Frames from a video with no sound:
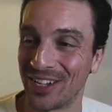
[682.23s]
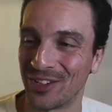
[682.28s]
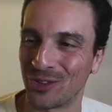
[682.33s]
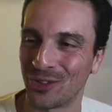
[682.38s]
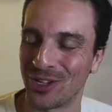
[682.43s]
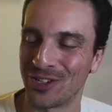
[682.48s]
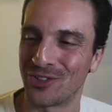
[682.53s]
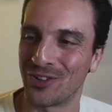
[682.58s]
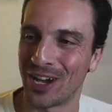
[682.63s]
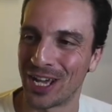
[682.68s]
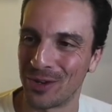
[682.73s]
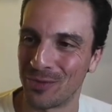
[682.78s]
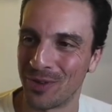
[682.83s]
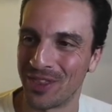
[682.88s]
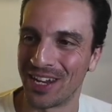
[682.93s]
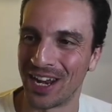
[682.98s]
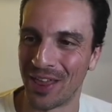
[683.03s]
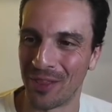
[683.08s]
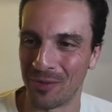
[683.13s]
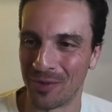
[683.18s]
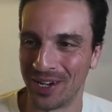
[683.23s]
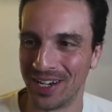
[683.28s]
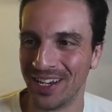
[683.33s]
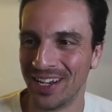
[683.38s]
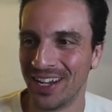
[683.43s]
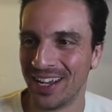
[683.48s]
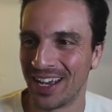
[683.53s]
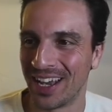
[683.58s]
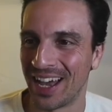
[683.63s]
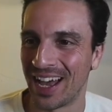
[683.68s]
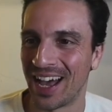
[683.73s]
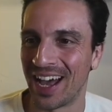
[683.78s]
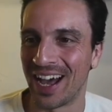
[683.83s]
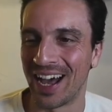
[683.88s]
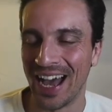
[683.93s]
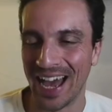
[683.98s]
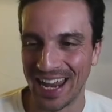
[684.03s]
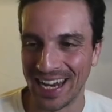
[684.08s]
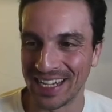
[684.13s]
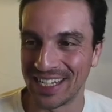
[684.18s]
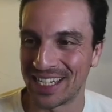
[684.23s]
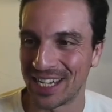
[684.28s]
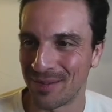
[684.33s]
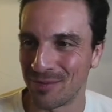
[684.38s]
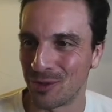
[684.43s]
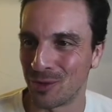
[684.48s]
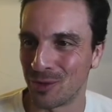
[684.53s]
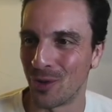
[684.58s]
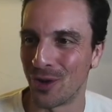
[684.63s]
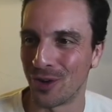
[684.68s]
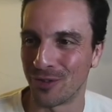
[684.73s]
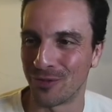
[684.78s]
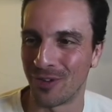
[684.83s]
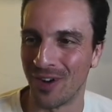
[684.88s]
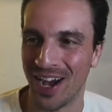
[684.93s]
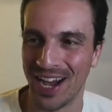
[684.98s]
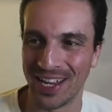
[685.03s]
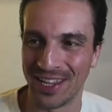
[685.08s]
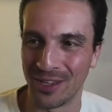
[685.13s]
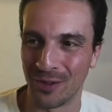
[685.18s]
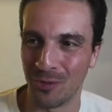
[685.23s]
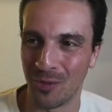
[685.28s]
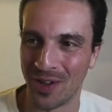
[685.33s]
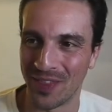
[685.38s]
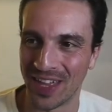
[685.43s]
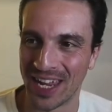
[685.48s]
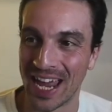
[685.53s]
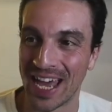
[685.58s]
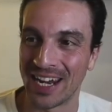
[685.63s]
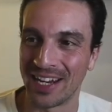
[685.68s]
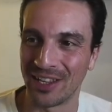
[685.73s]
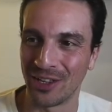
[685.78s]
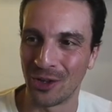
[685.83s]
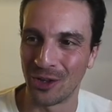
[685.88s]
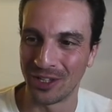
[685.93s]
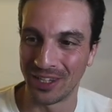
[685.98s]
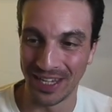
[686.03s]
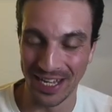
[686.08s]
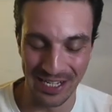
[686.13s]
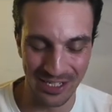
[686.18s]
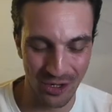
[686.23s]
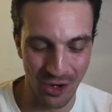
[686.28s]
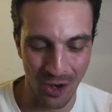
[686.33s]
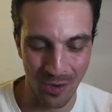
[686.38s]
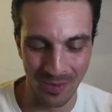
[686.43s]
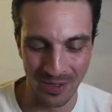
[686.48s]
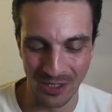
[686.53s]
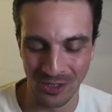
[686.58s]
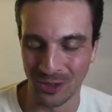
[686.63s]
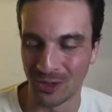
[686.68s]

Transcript: So I tried it with another one and it seemed to work fine. The one that had a lot less comments.